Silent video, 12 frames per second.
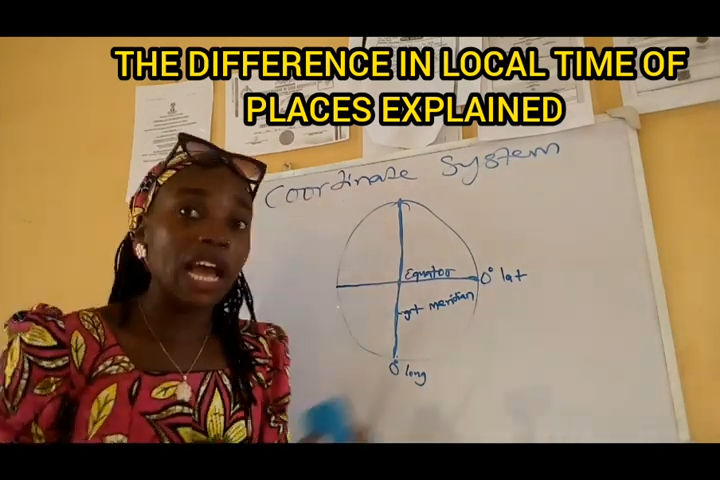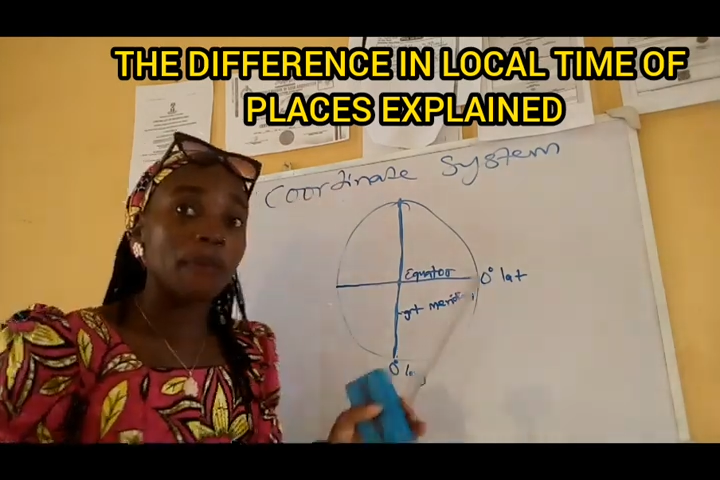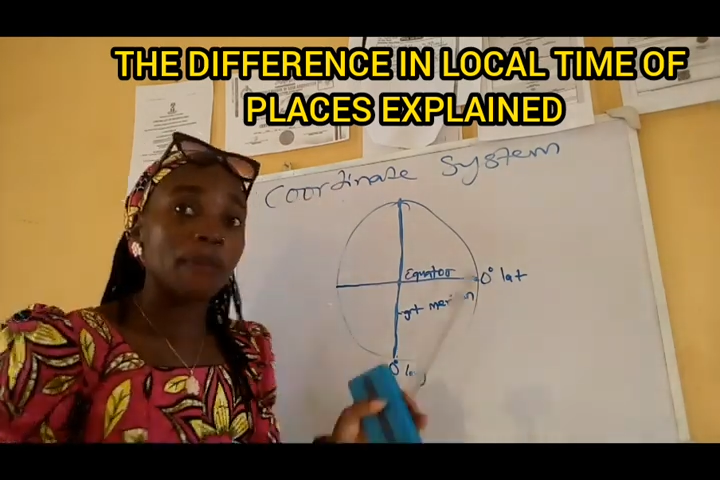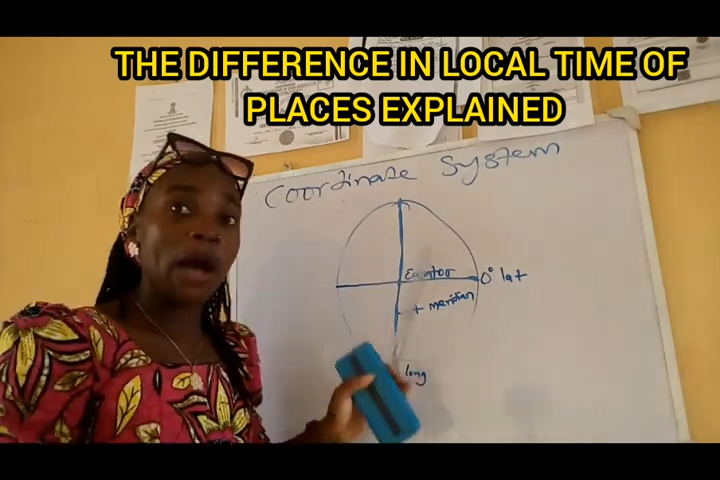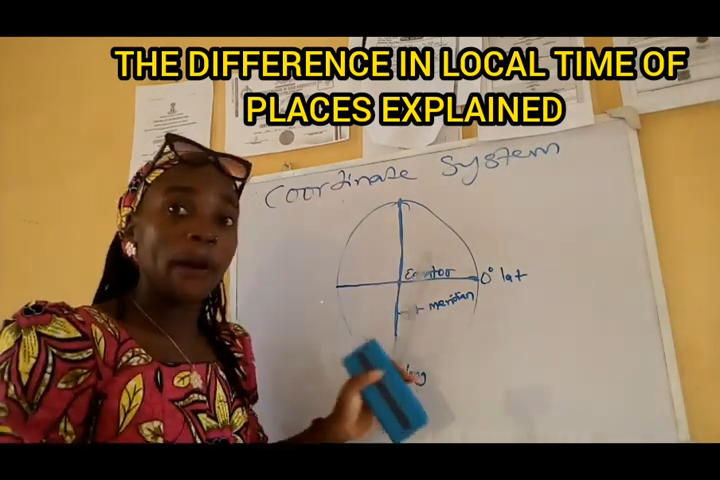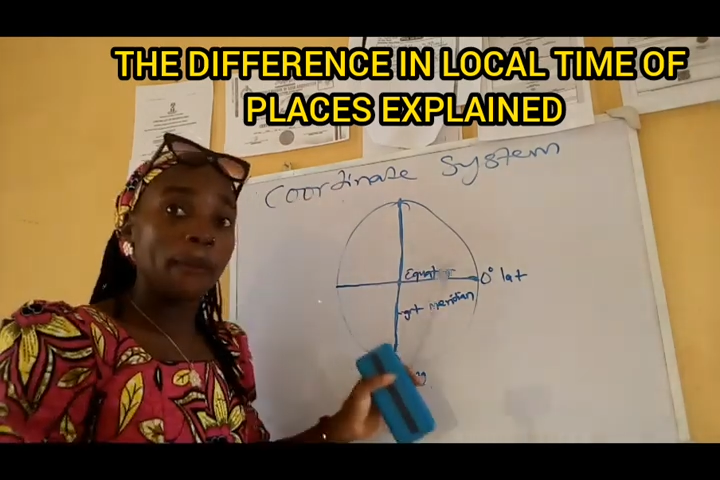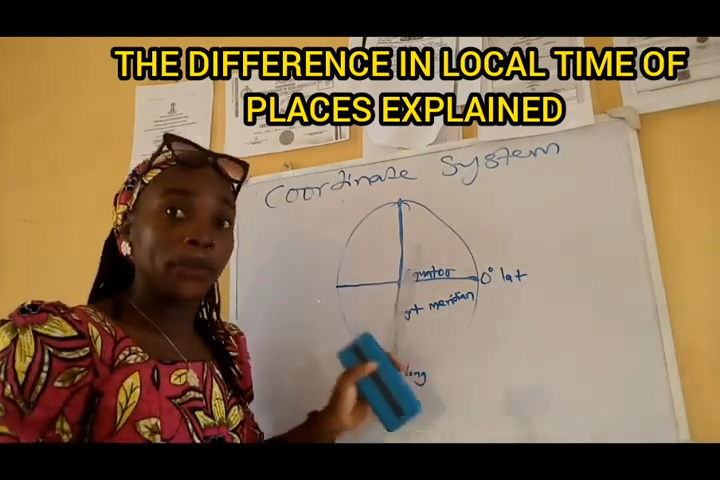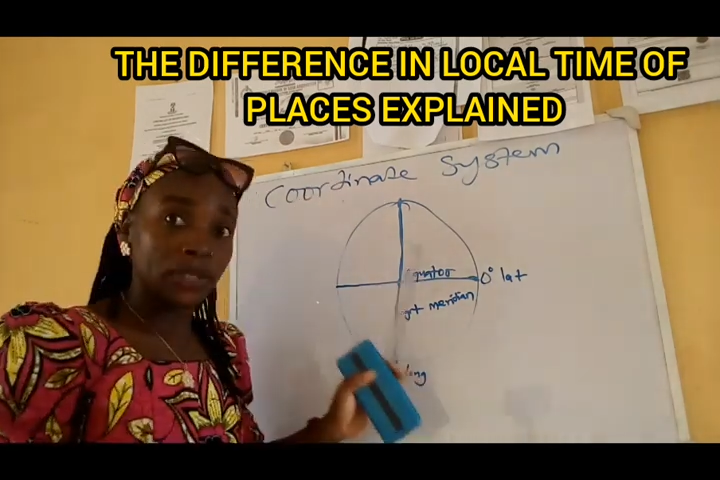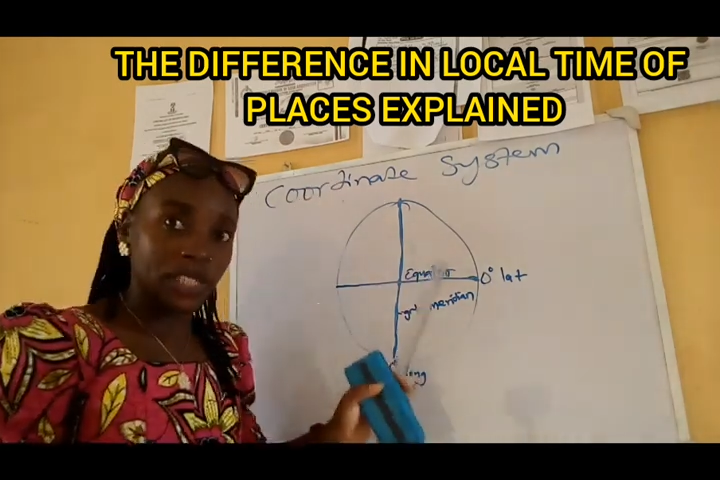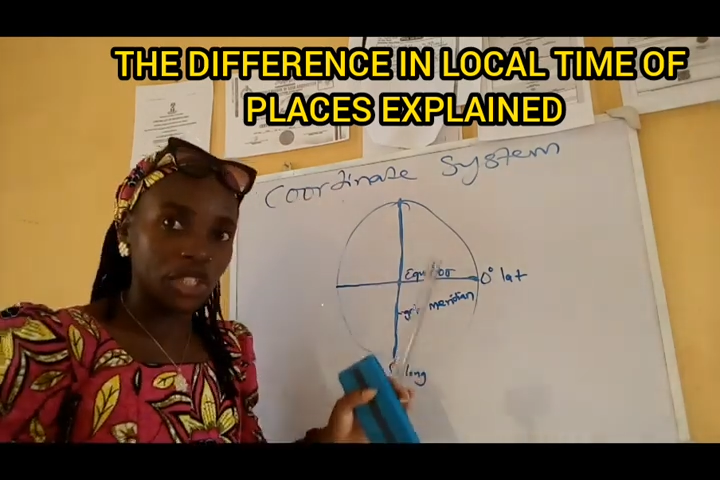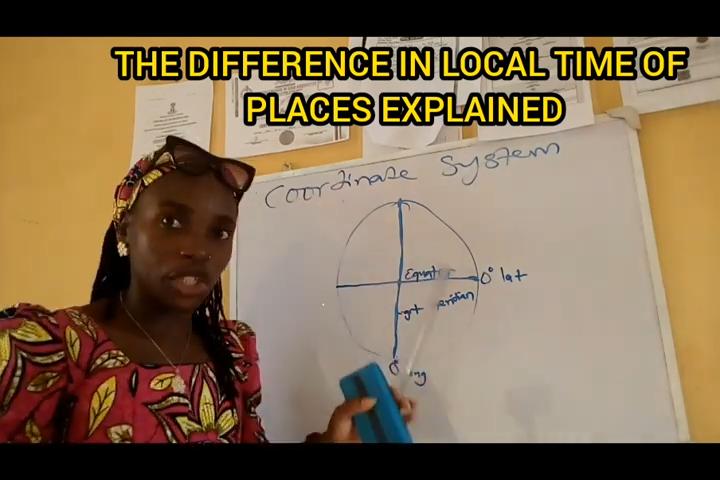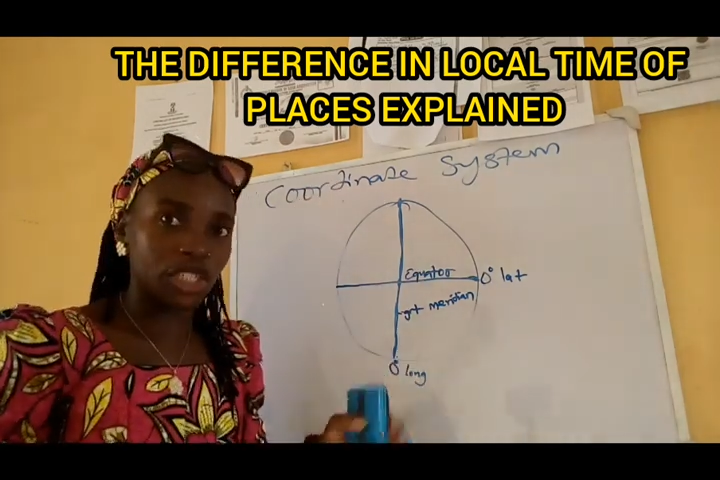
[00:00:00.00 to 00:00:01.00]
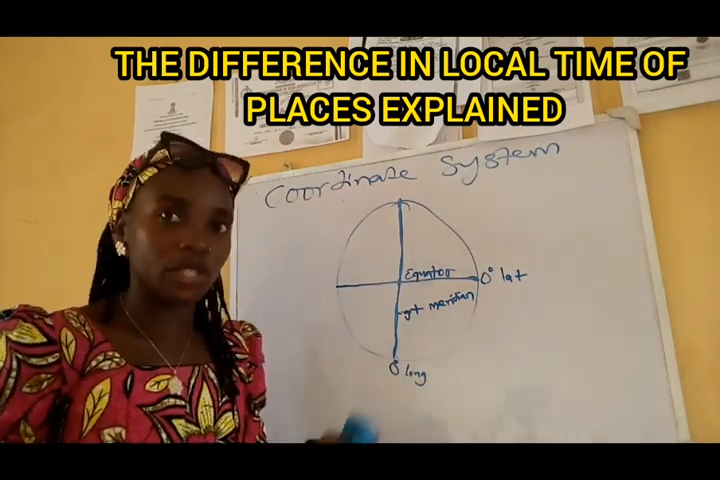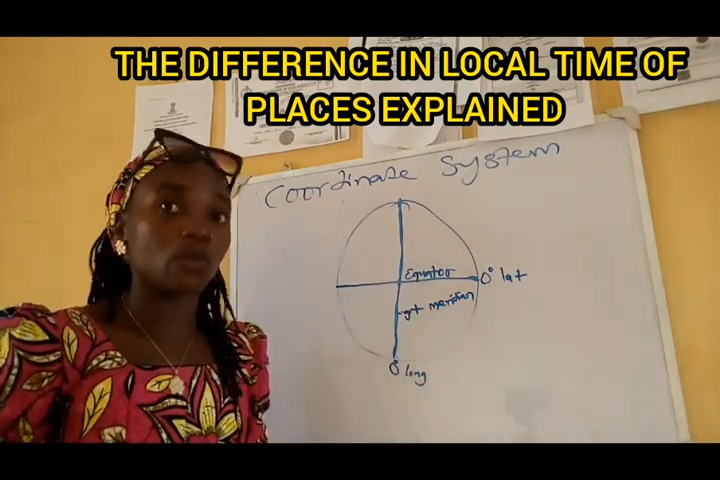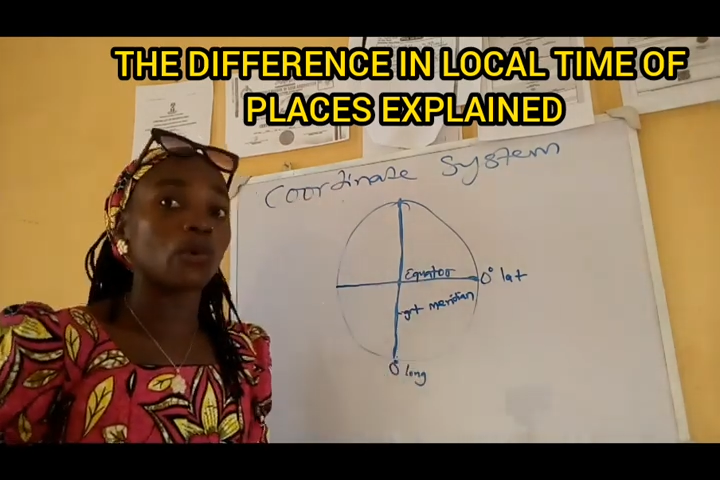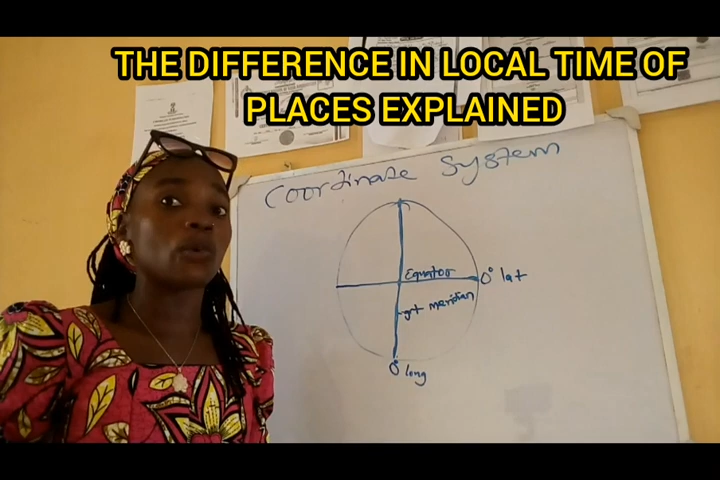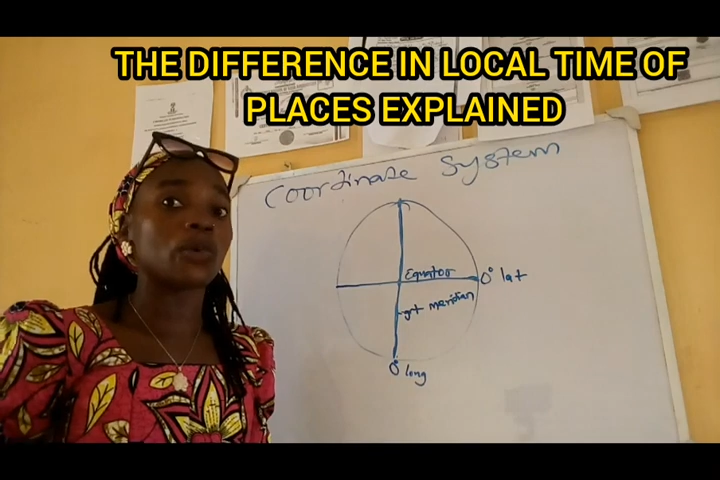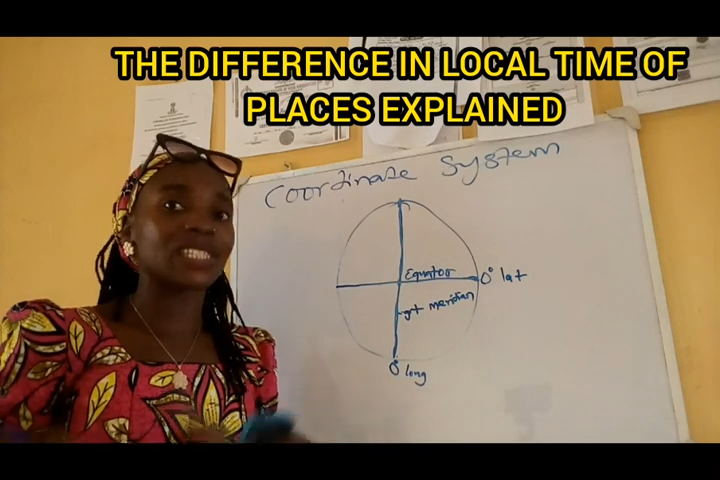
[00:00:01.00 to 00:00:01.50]
about positioning,
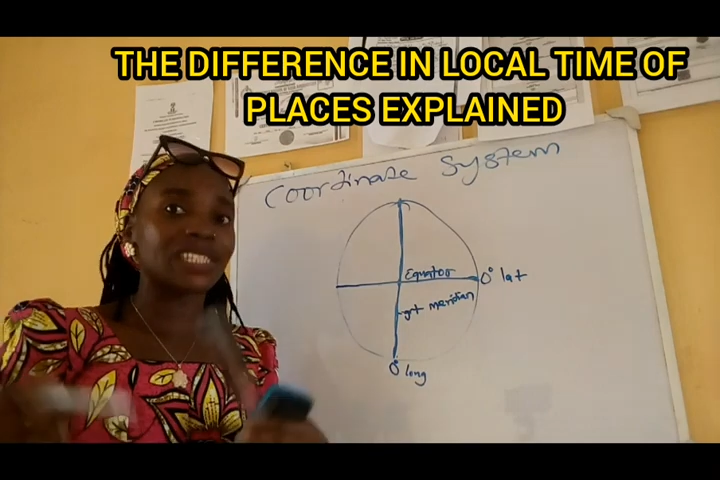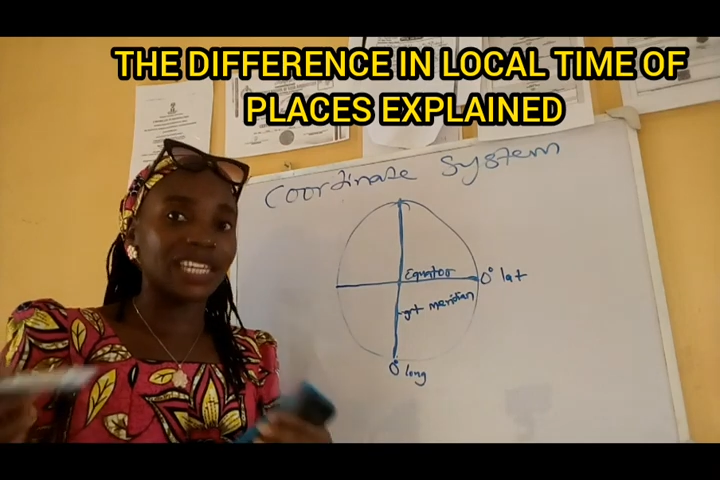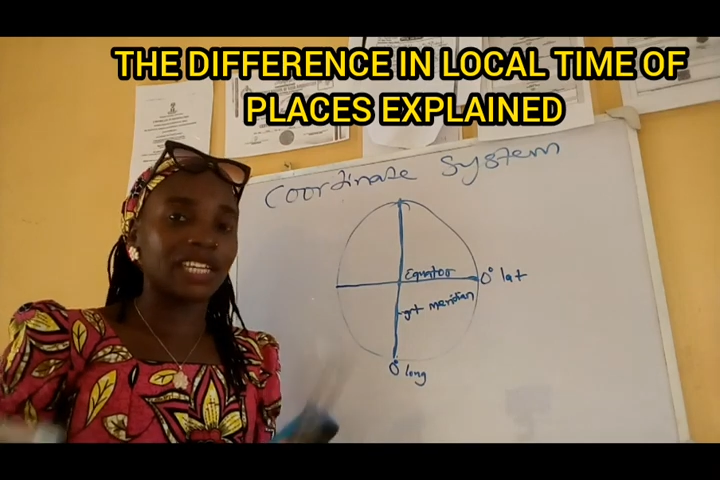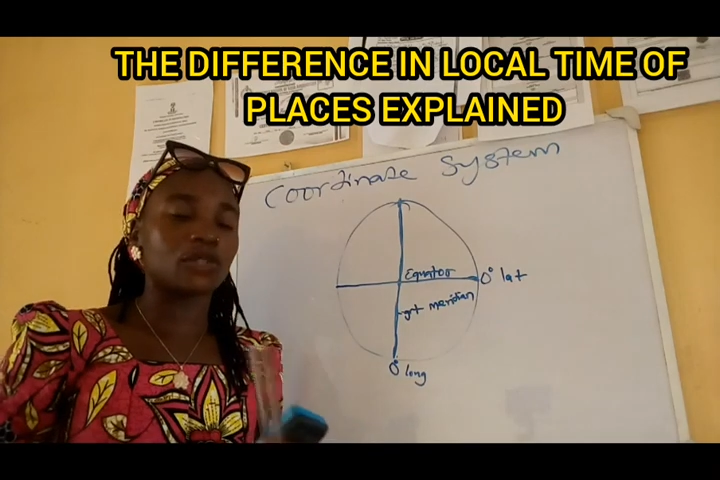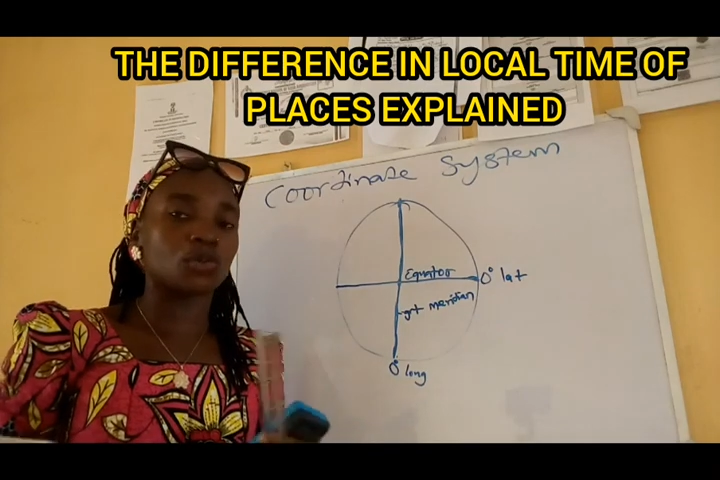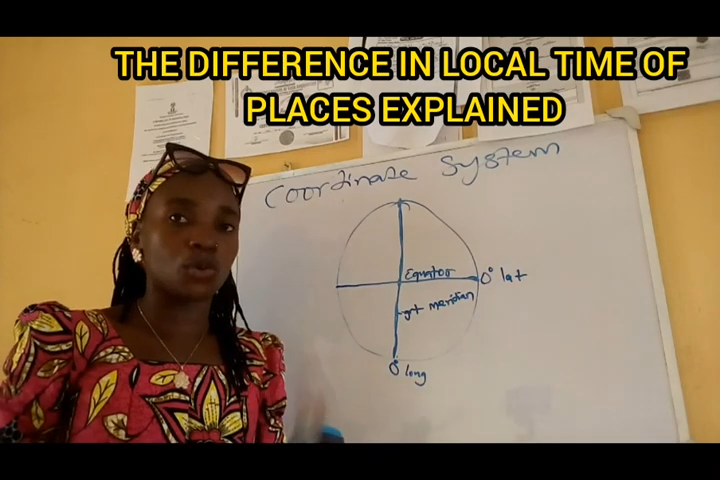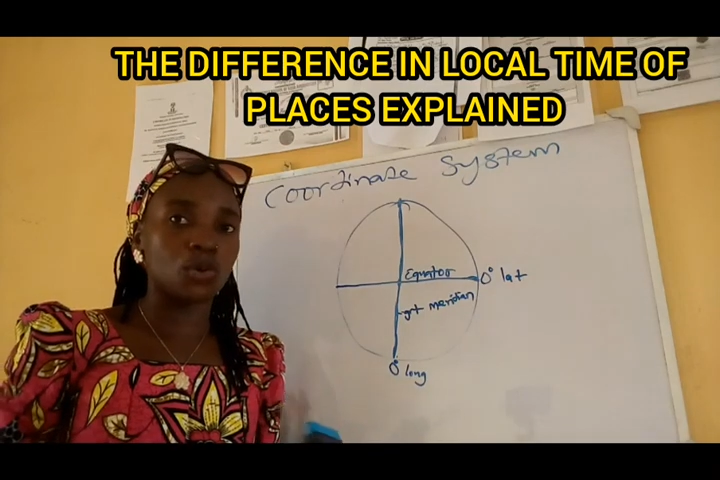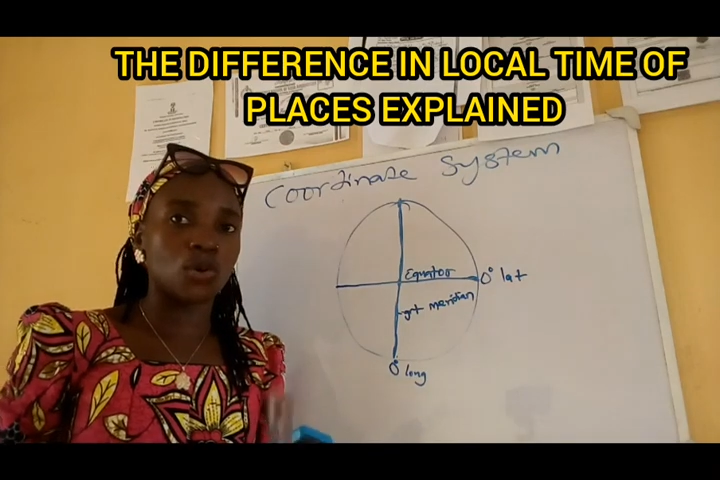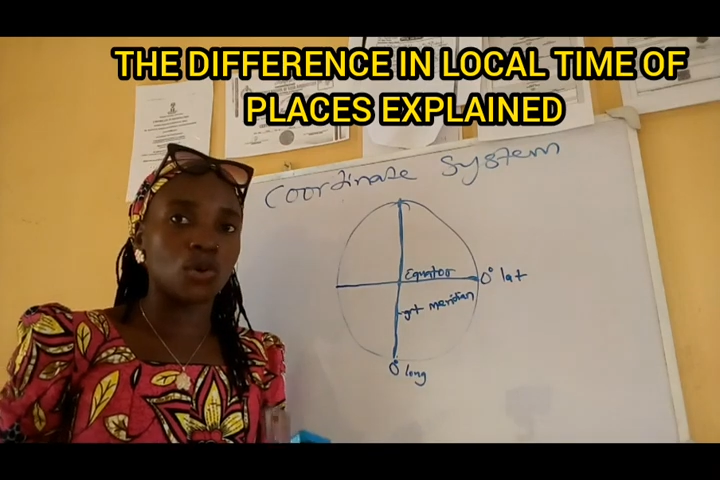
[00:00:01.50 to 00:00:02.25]
we will still do,